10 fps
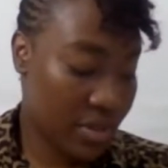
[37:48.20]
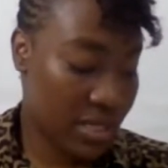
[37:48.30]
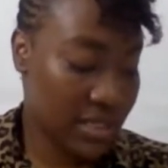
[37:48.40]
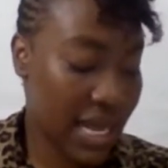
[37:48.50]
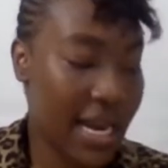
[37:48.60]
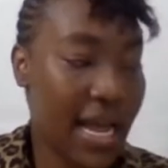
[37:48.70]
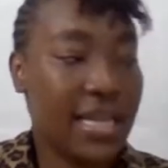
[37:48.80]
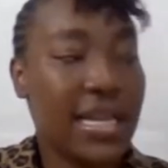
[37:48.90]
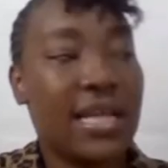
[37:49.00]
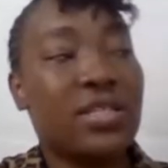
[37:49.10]
things like
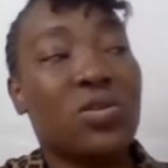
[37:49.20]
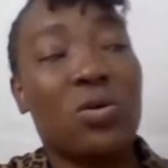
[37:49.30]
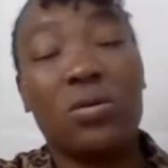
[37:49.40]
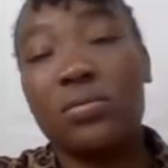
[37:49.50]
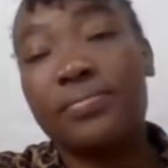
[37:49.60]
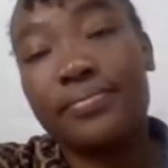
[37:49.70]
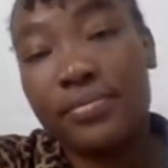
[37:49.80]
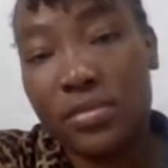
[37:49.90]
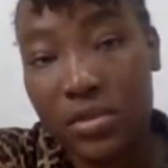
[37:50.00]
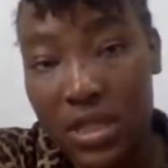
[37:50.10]
that. And so
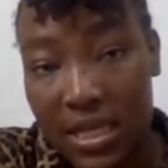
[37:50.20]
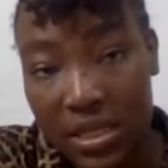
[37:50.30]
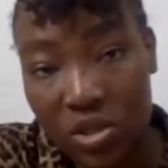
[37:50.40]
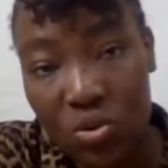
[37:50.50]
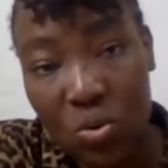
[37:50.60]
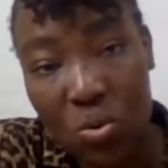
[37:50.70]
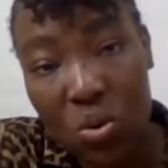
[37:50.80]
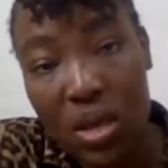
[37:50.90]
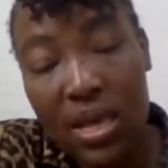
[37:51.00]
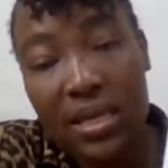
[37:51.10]
this
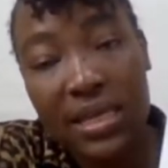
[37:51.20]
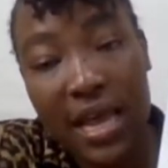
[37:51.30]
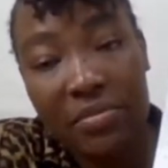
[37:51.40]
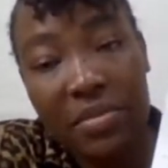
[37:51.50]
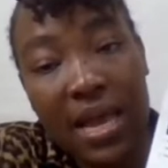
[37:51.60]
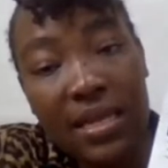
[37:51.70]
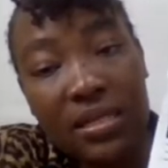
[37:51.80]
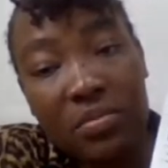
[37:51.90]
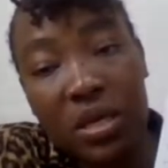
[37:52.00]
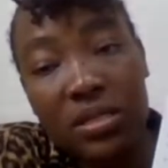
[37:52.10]
too can be a
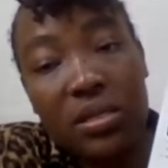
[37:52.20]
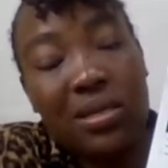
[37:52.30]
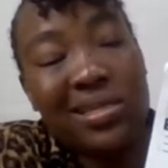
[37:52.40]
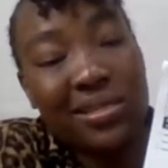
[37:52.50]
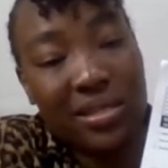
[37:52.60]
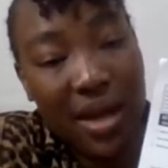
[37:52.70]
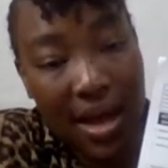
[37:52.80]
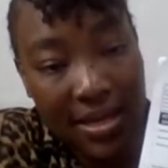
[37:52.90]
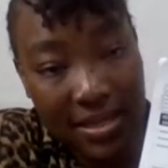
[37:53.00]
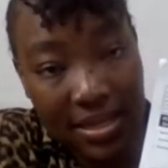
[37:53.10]
little bit
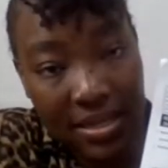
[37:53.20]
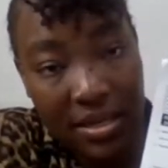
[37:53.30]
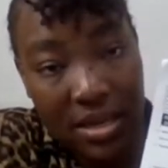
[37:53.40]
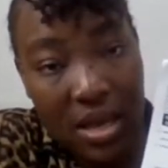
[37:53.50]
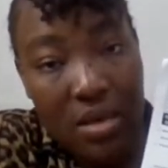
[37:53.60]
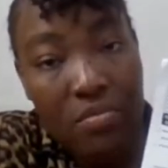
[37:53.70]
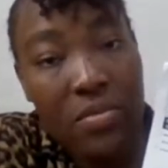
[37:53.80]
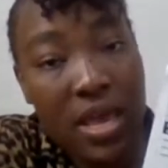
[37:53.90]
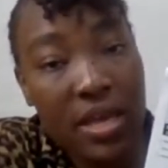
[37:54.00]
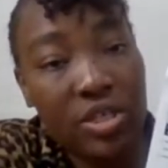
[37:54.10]
daunting.
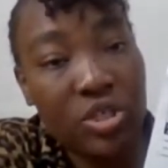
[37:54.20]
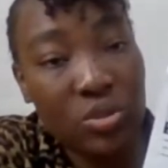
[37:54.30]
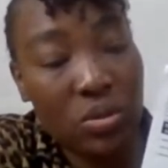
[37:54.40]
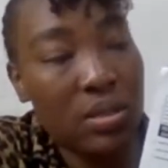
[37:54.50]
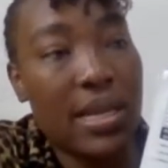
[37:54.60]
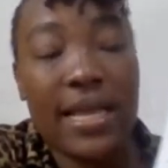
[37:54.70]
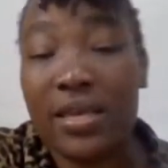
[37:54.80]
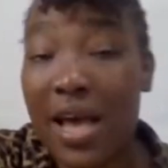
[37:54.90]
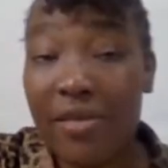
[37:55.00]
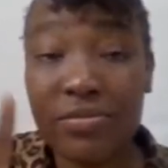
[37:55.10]
Make sure, like,
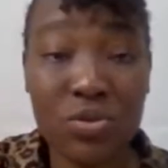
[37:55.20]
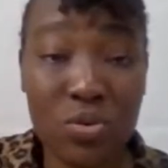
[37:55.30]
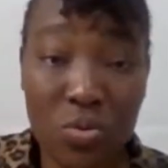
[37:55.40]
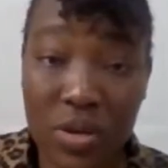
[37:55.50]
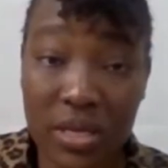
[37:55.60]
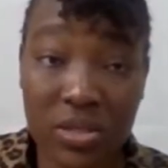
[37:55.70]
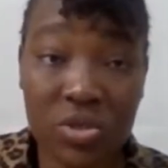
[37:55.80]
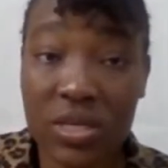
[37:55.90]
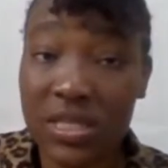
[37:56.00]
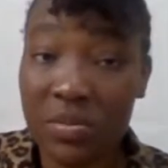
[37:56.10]
you have 2 weeks.
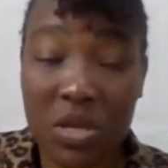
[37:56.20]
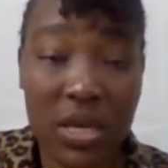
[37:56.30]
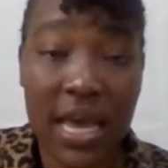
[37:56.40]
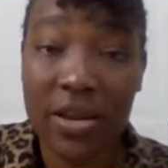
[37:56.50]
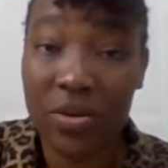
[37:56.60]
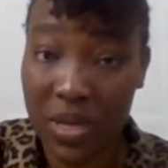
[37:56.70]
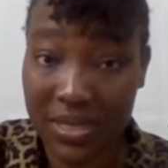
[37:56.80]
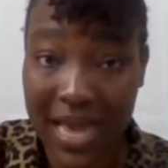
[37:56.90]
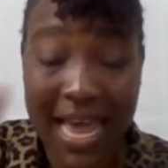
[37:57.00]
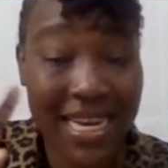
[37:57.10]
Trust me, you can do
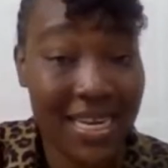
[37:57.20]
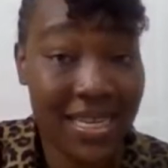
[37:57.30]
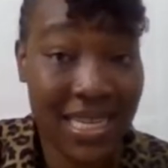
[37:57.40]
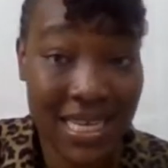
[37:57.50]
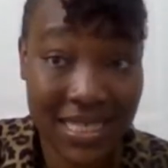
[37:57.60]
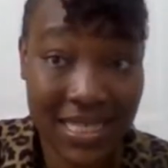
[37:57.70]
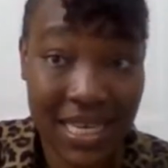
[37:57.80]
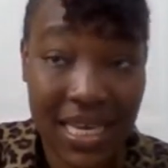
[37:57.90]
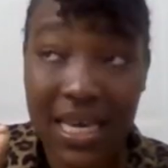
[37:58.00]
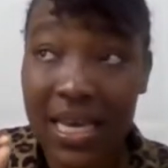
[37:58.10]
it. I did this
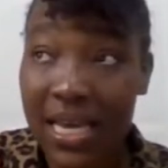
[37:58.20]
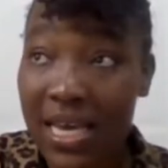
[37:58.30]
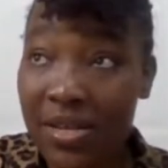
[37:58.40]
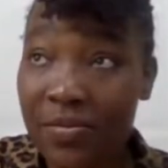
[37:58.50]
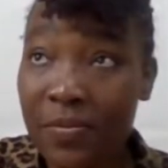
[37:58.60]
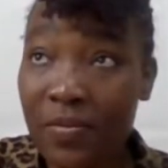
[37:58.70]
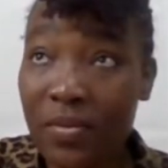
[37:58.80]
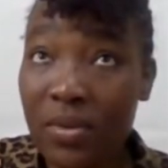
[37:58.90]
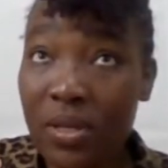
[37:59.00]
in